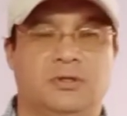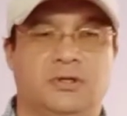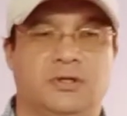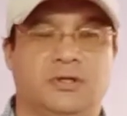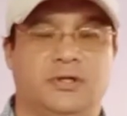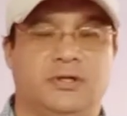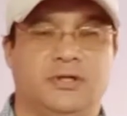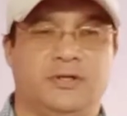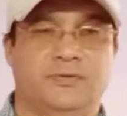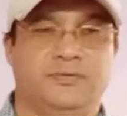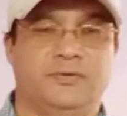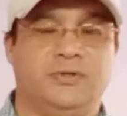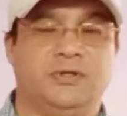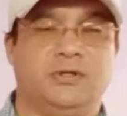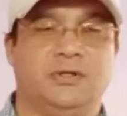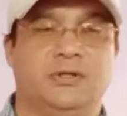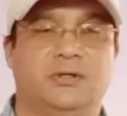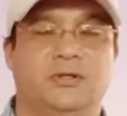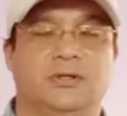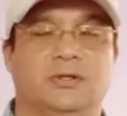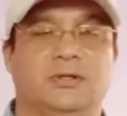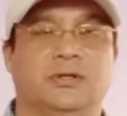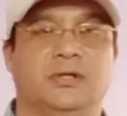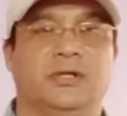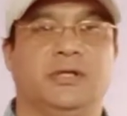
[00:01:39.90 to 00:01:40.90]
David
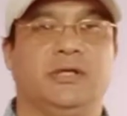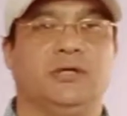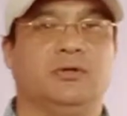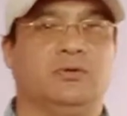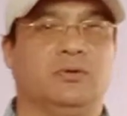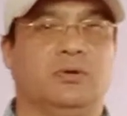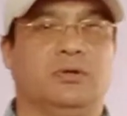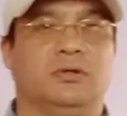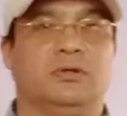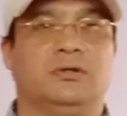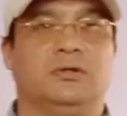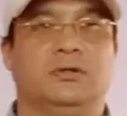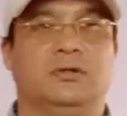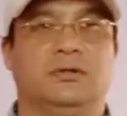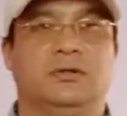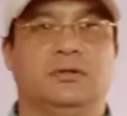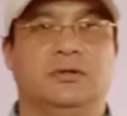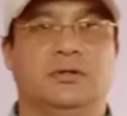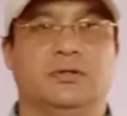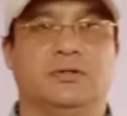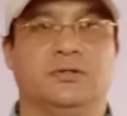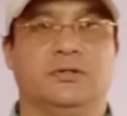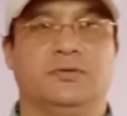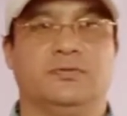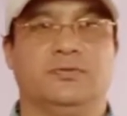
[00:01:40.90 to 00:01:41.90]
Lee Roth
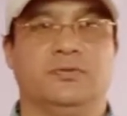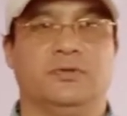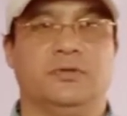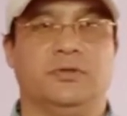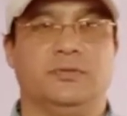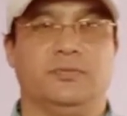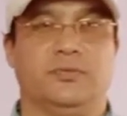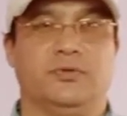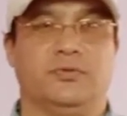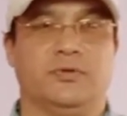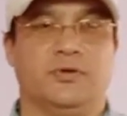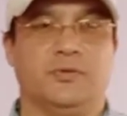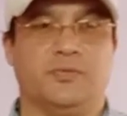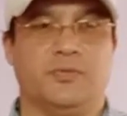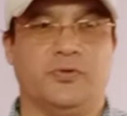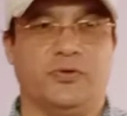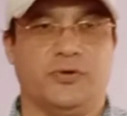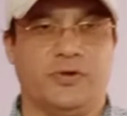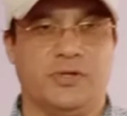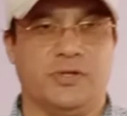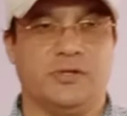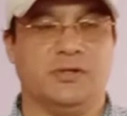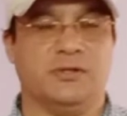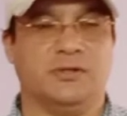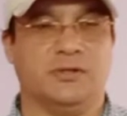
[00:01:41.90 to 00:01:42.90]
is the full name of the
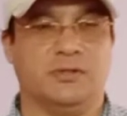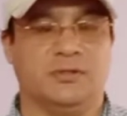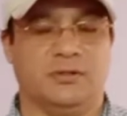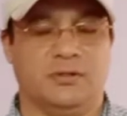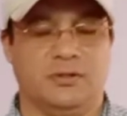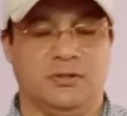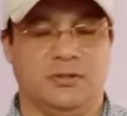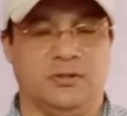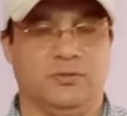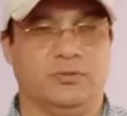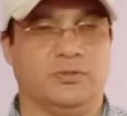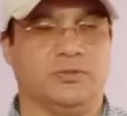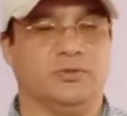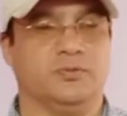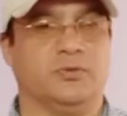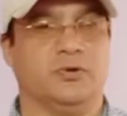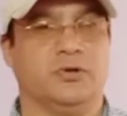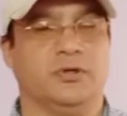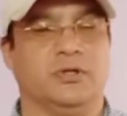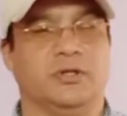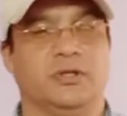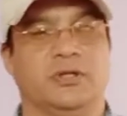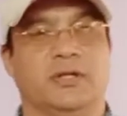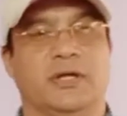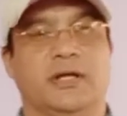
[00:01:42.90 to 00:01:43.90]
poet. He was born
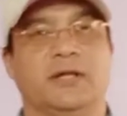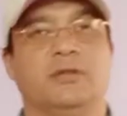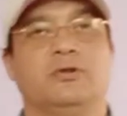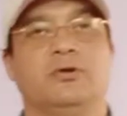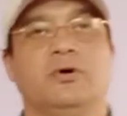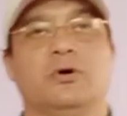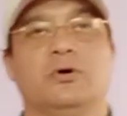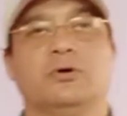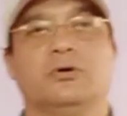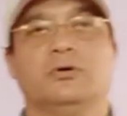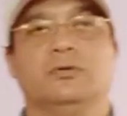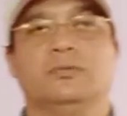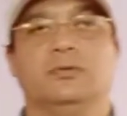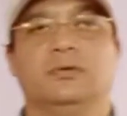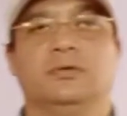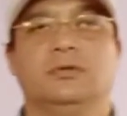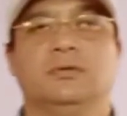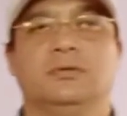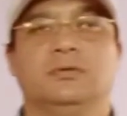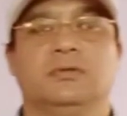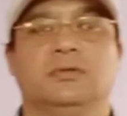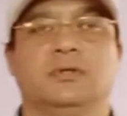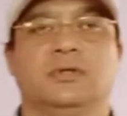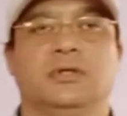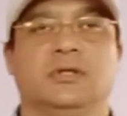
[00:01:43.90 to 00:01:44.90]
on 10th October
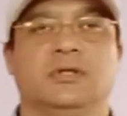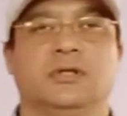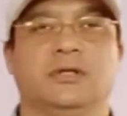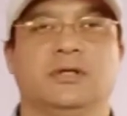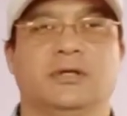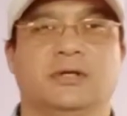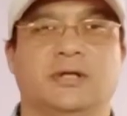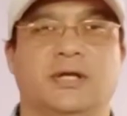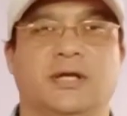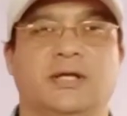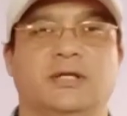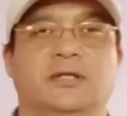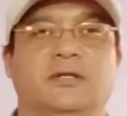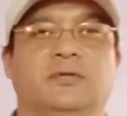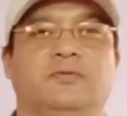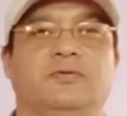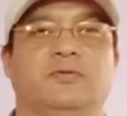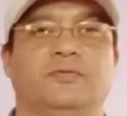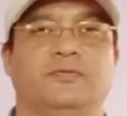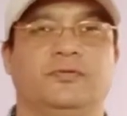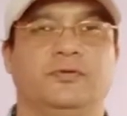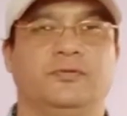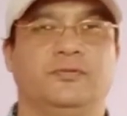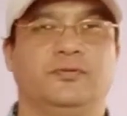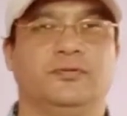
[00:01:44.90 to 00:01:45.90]
in the year
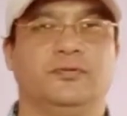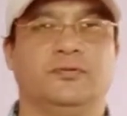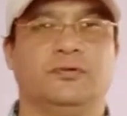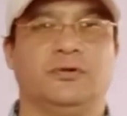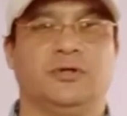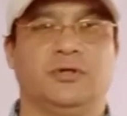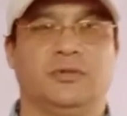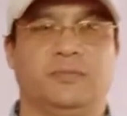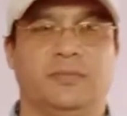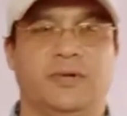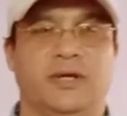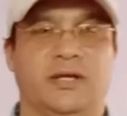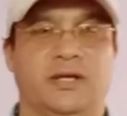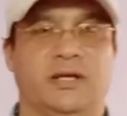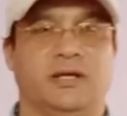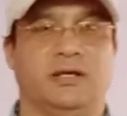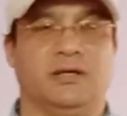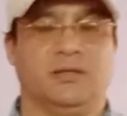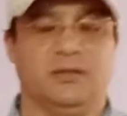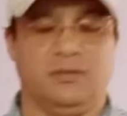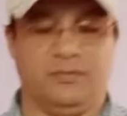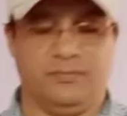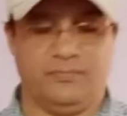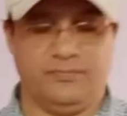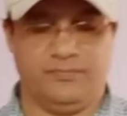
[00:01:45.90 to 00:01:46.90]
1954 in America.
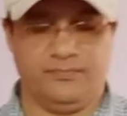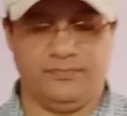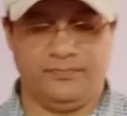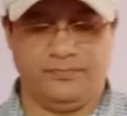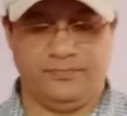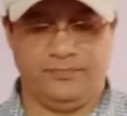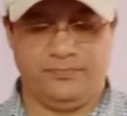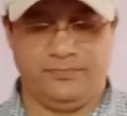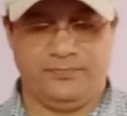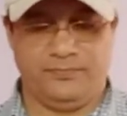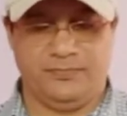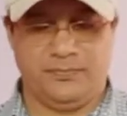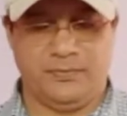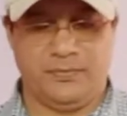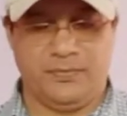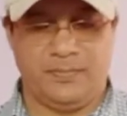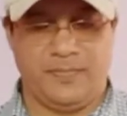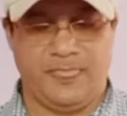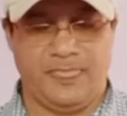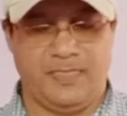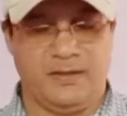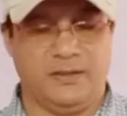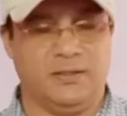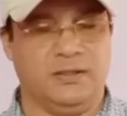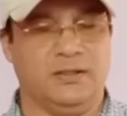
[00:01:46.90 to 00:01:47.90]

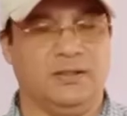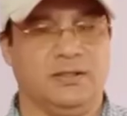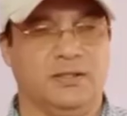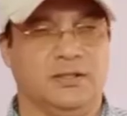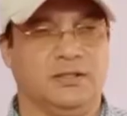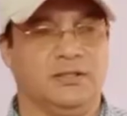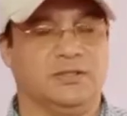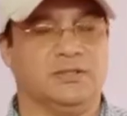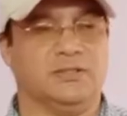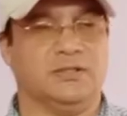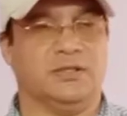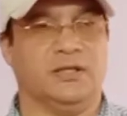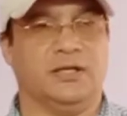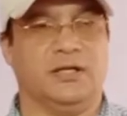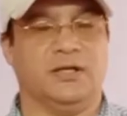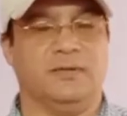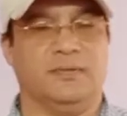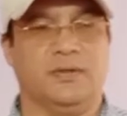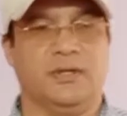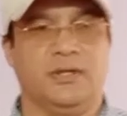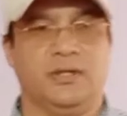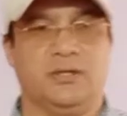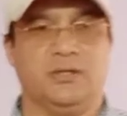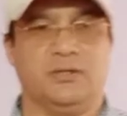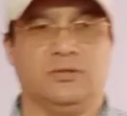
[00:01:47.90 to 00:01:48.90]
He is an
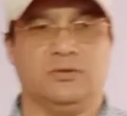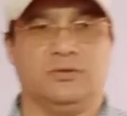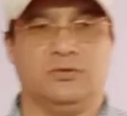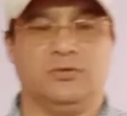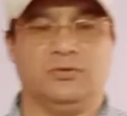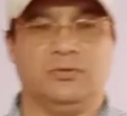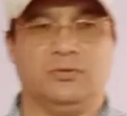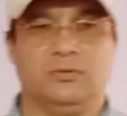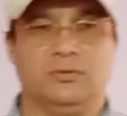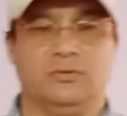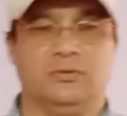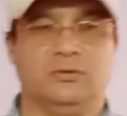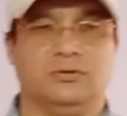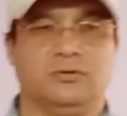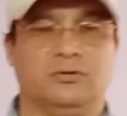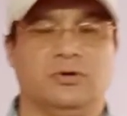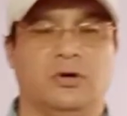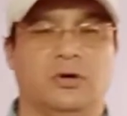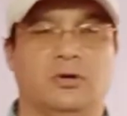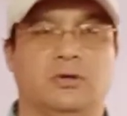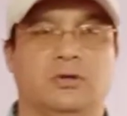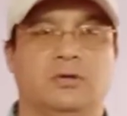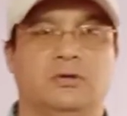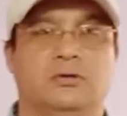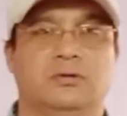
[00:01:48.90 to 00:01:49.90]
American
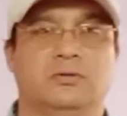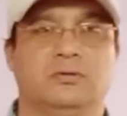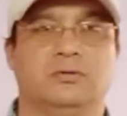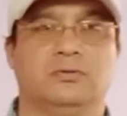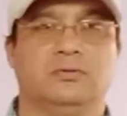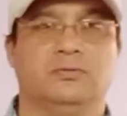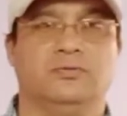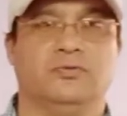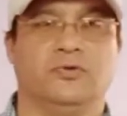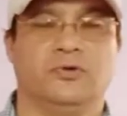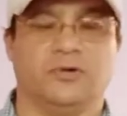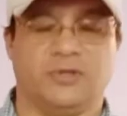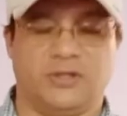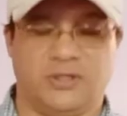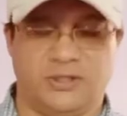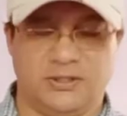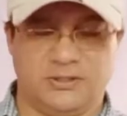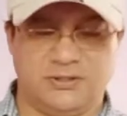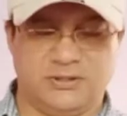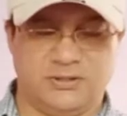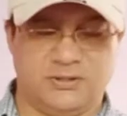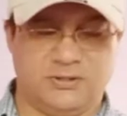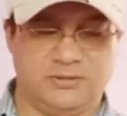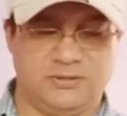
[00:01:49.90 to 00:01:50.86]
rock vocalist,